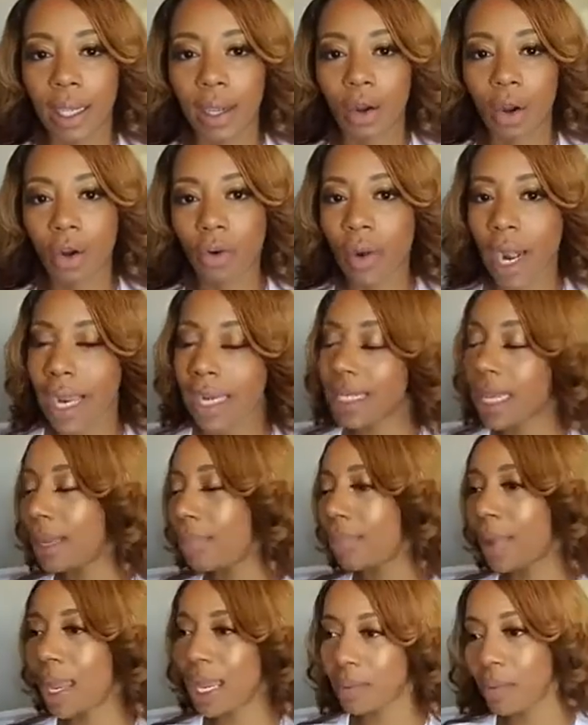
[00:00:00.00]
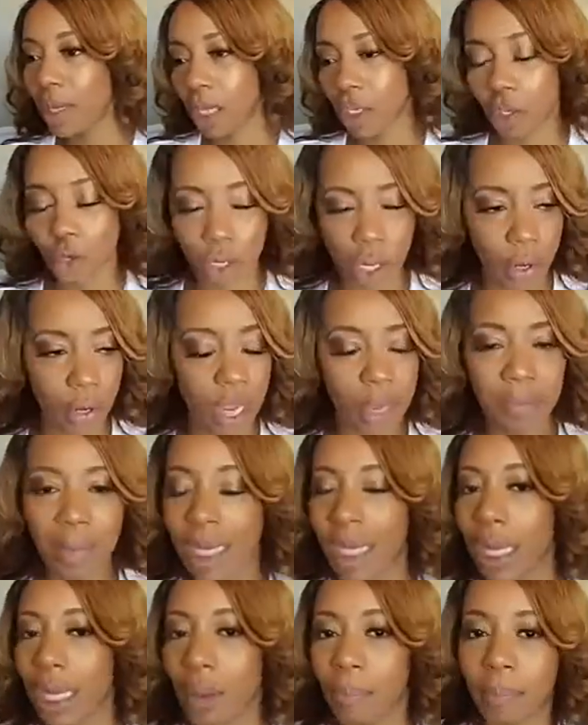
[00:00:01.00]
All right. They may be, they may
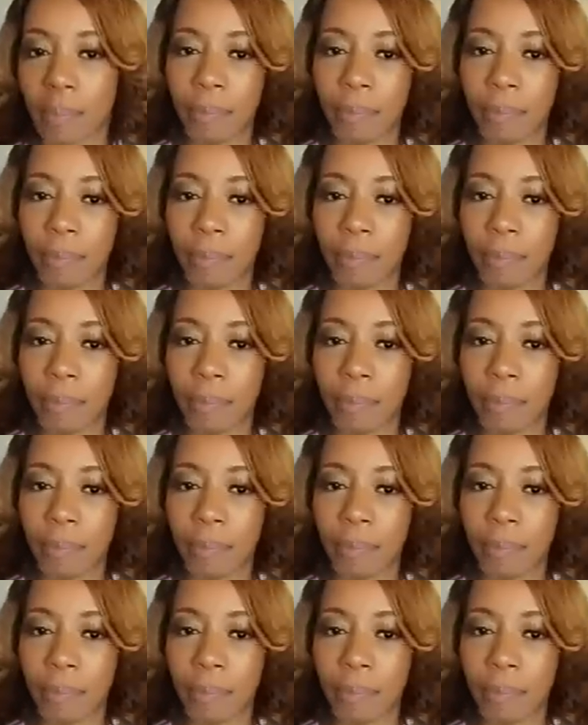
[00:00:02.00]
need